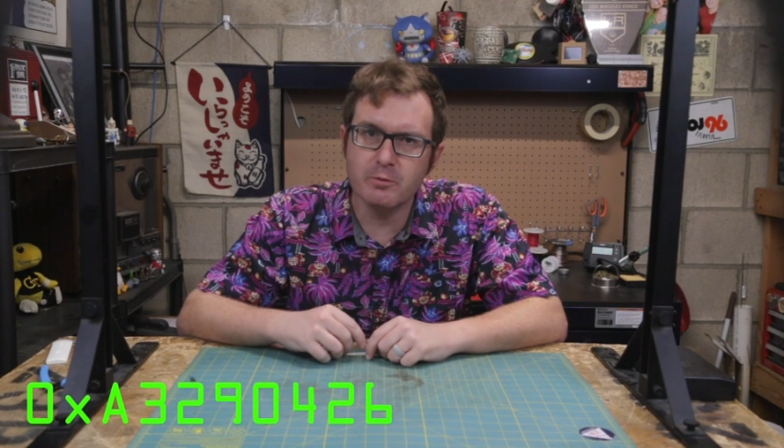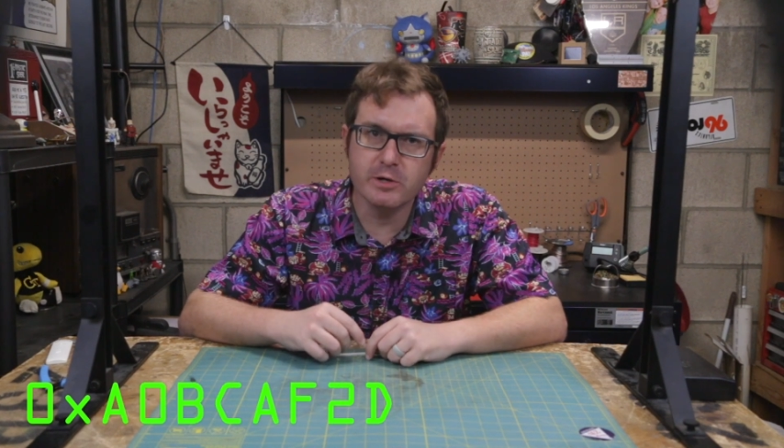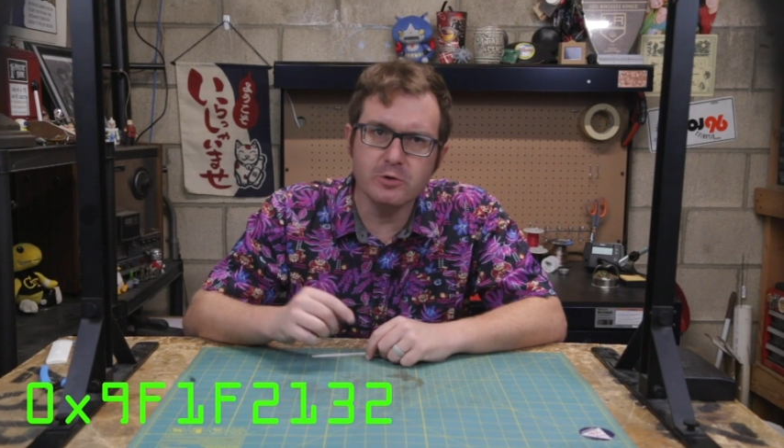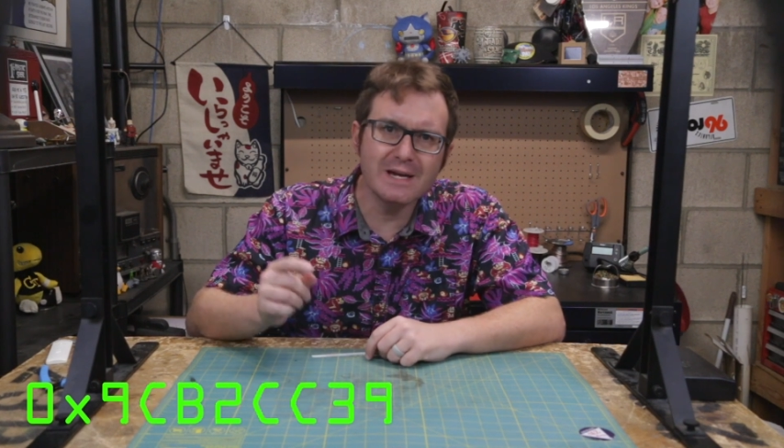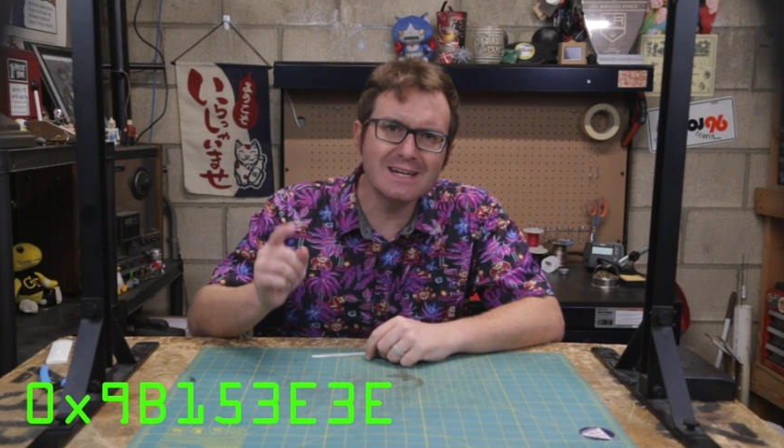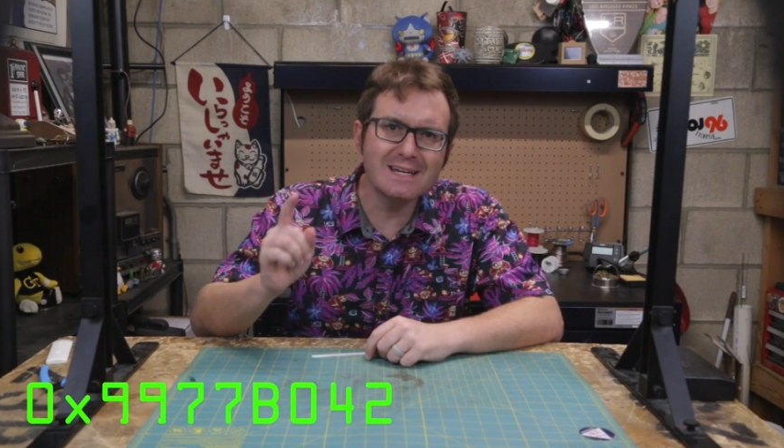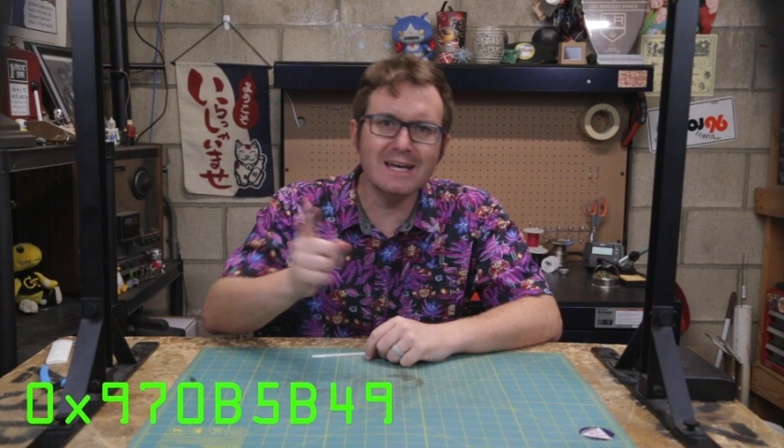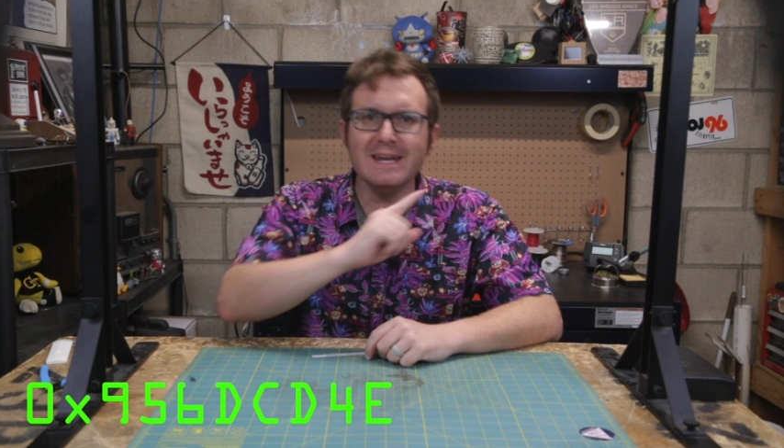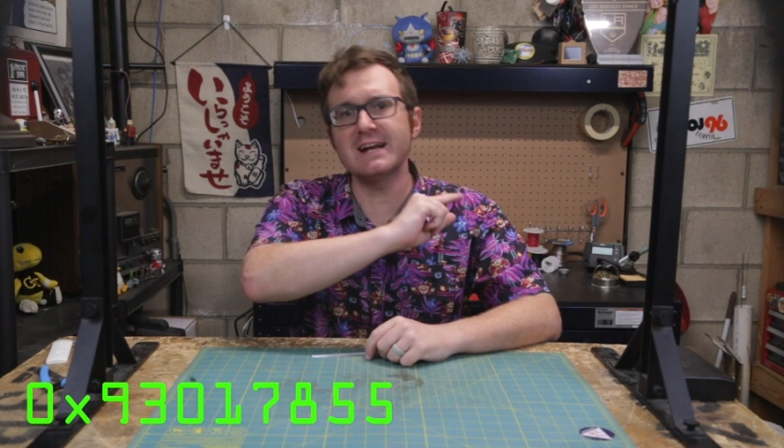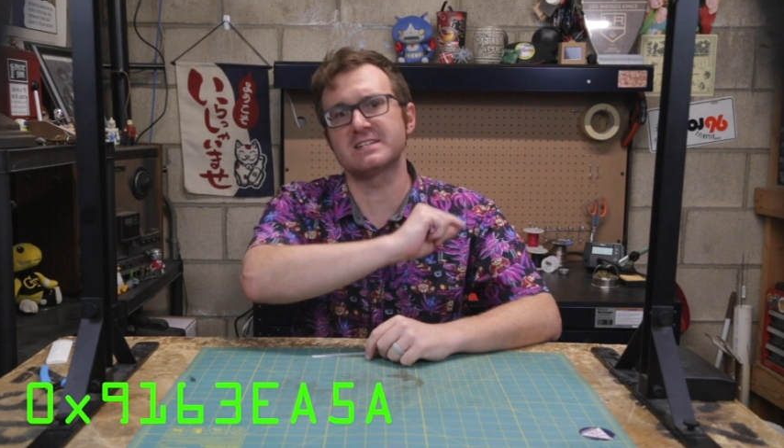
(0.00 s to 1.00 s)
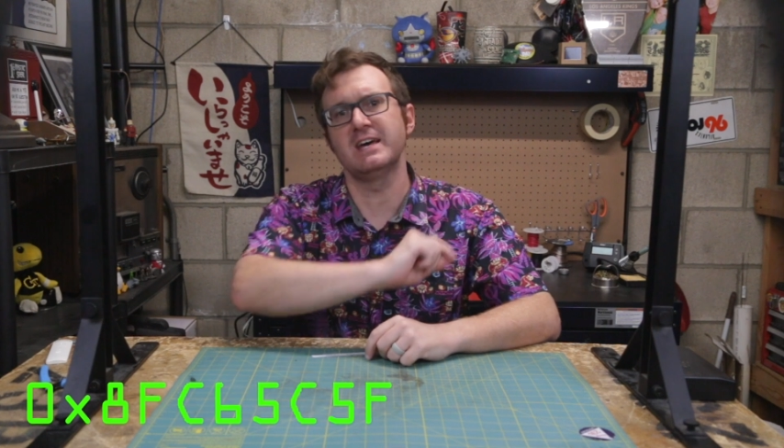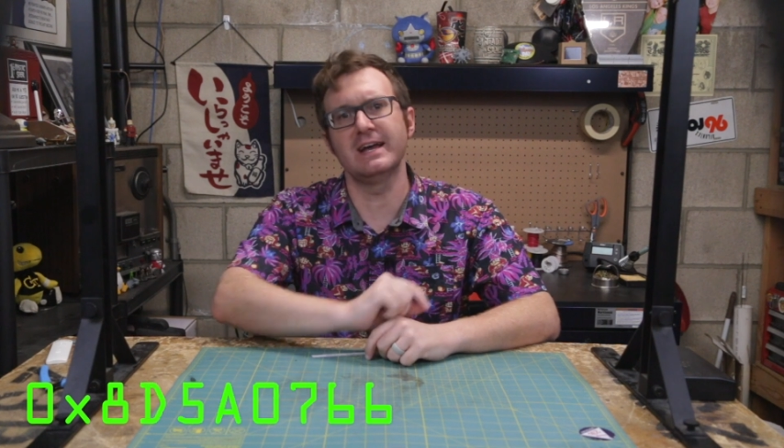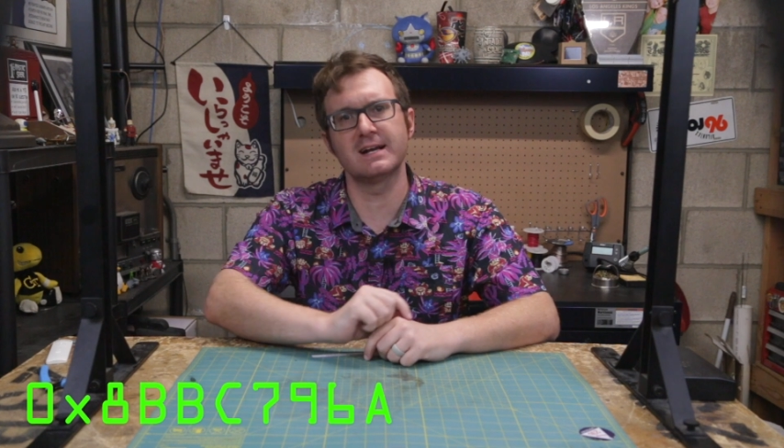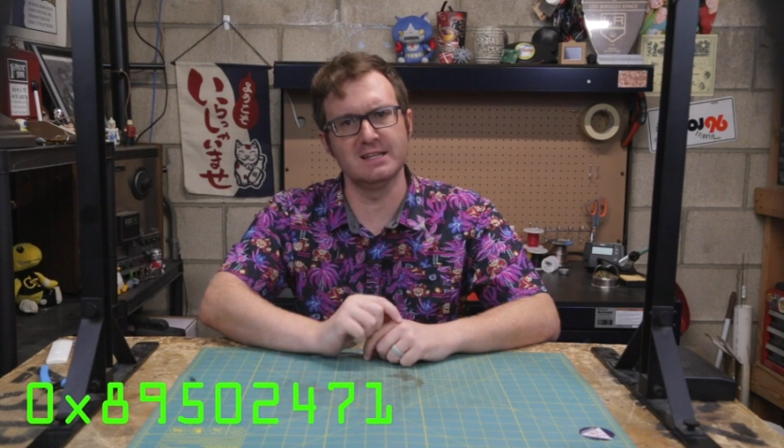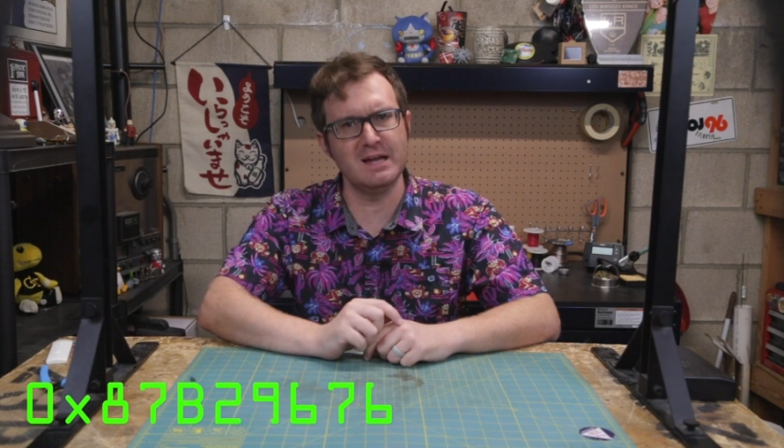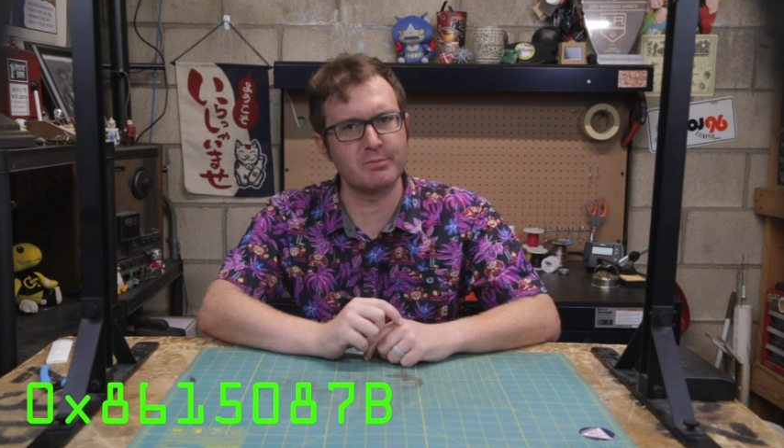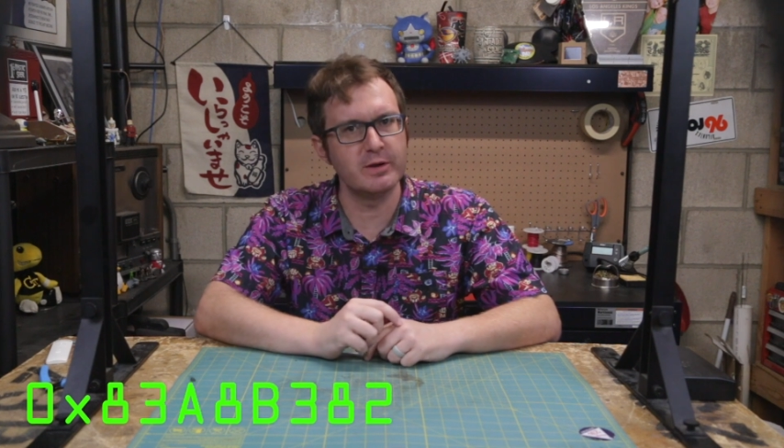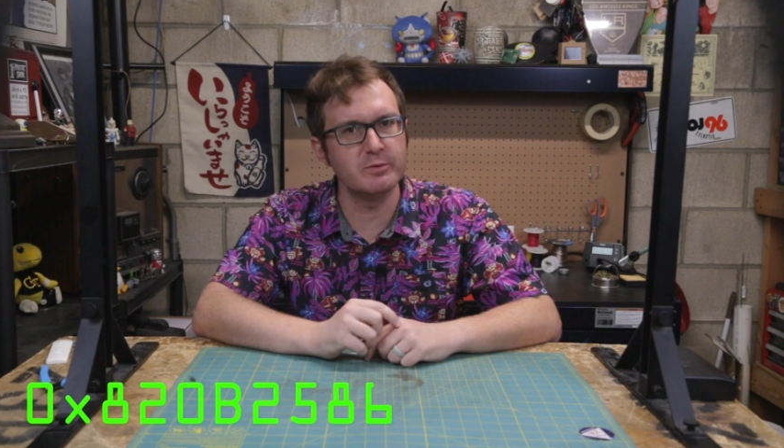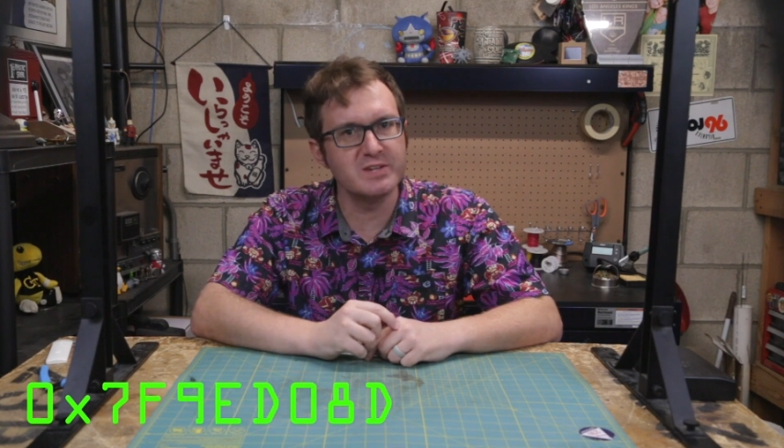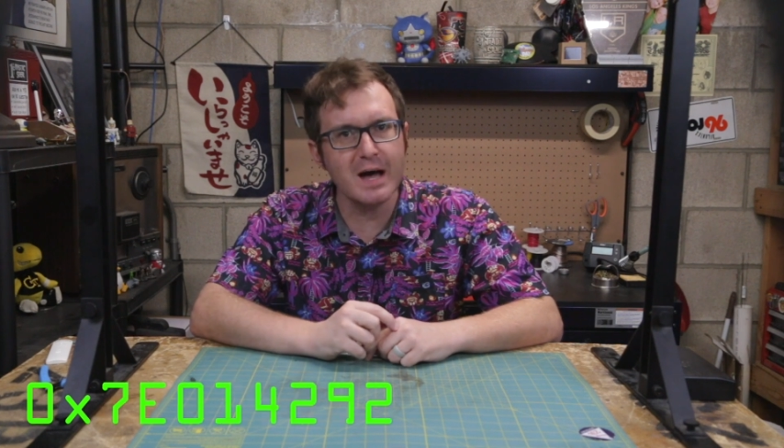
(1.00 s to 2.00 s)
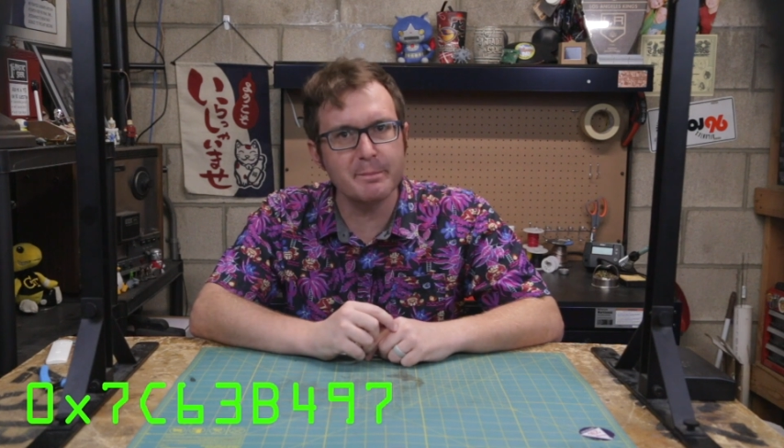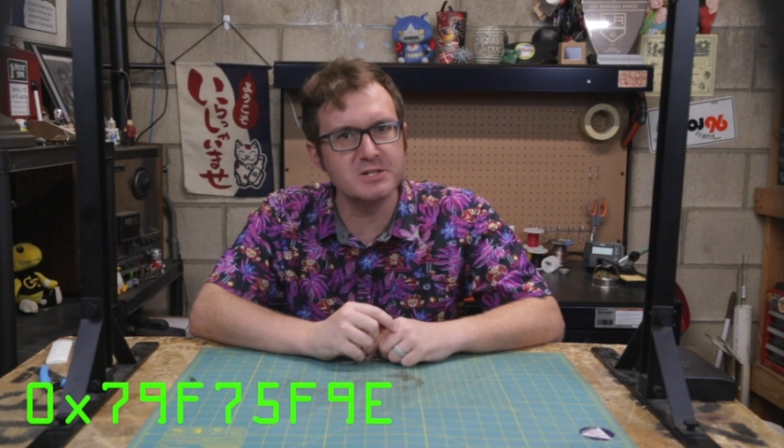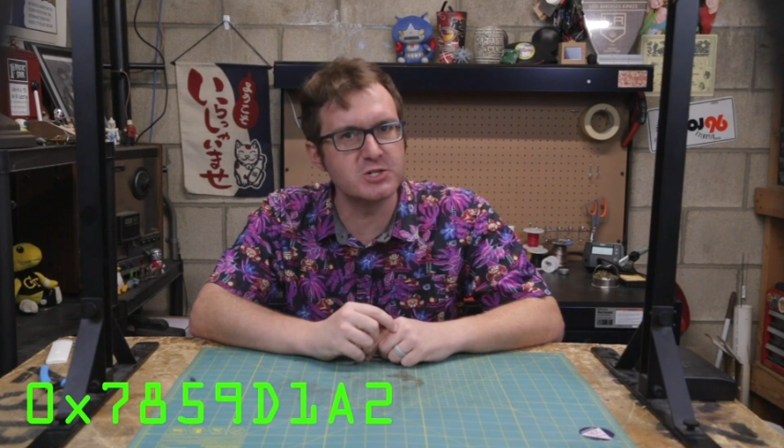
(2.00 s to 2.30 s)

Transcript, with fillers: where you can connect and collaborate with top